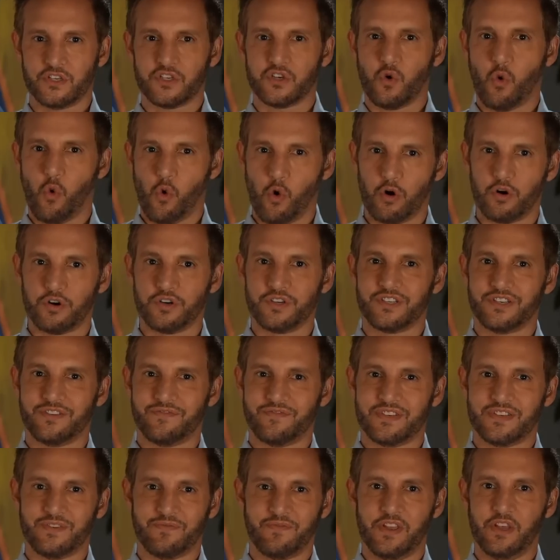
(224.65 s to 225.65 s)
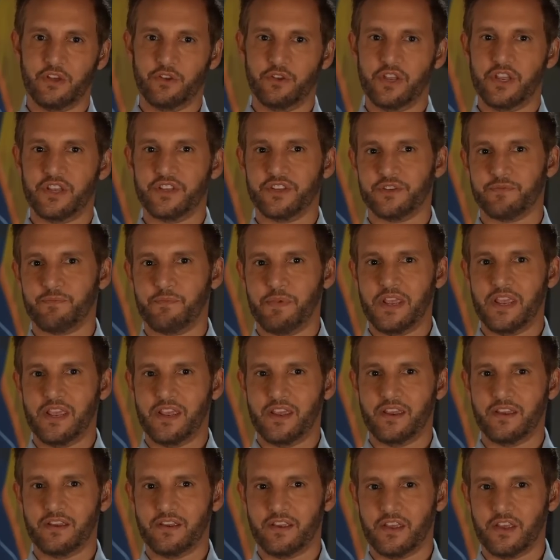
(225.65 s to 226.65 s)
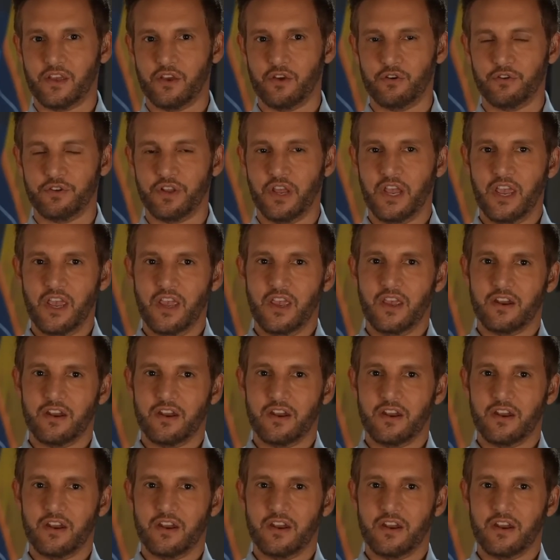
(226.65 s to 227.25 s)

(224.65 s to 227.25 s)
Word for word: scores of civilians being killed.